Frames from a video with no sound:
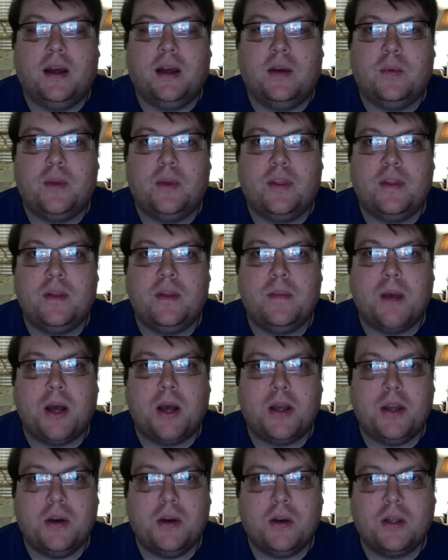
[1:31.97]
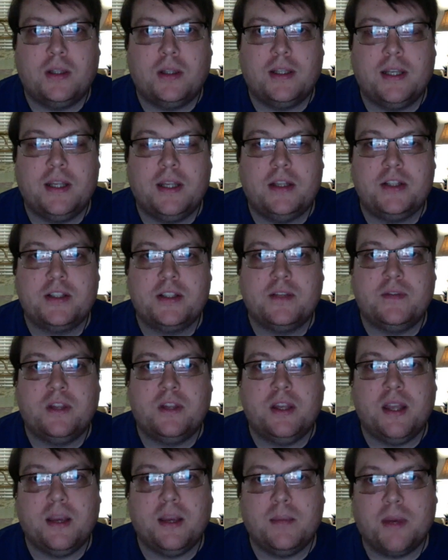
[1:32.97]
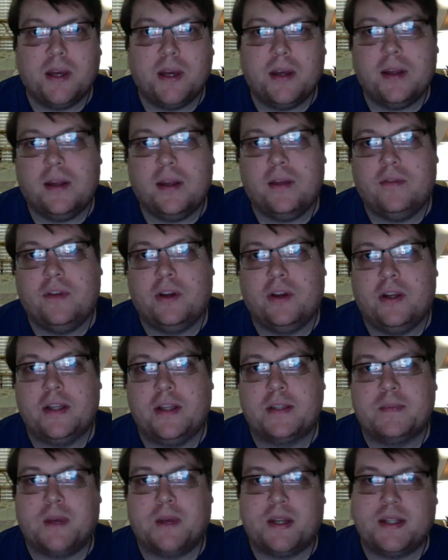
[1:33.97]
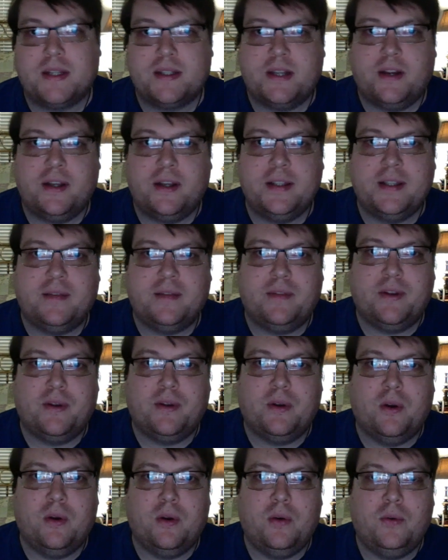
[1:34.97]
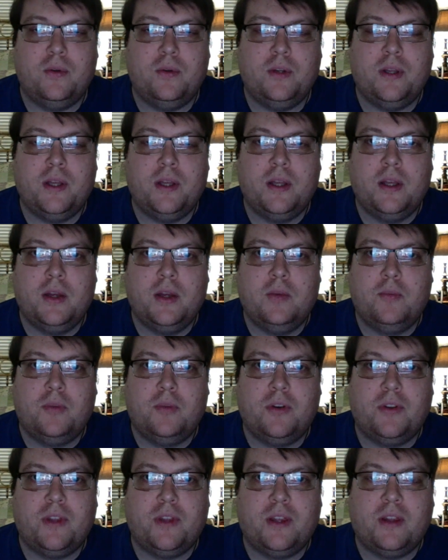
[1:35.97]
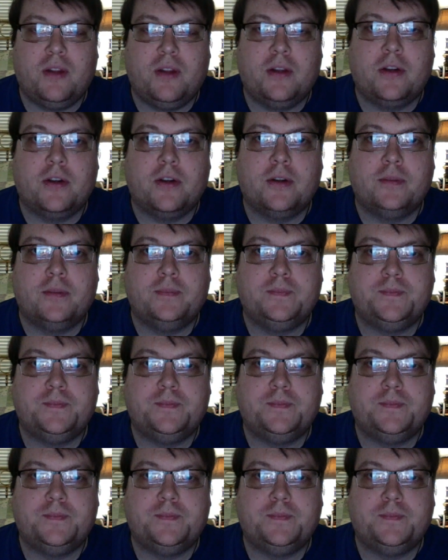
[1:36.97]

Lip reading: within the Mahayoga lineages of the Nyingma. Various monasteries have their own particular